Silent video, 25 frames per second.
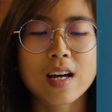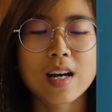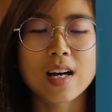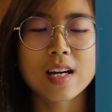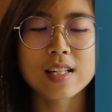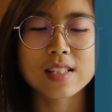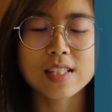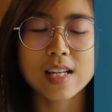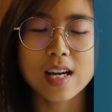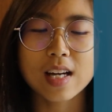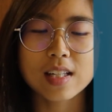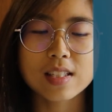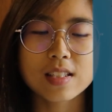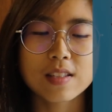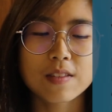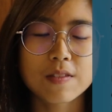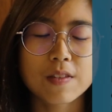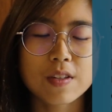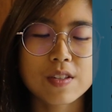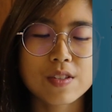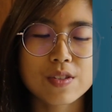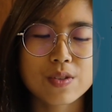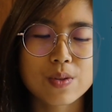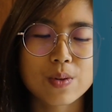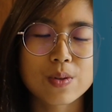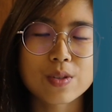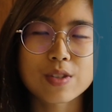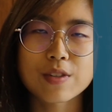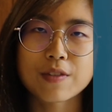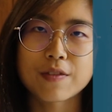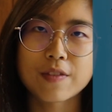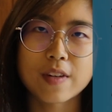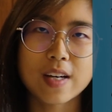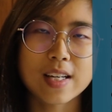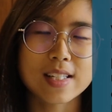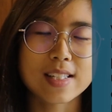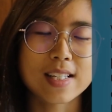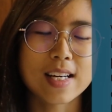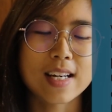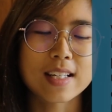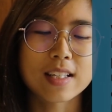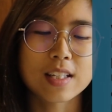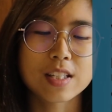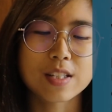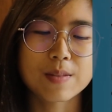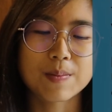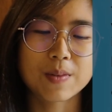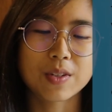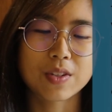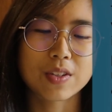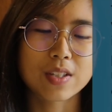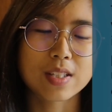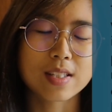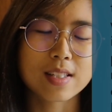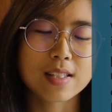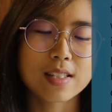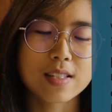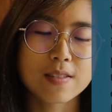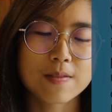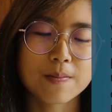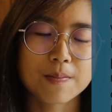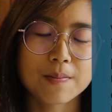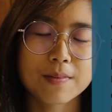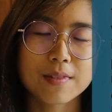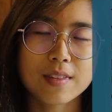and actively sought first-hand experience.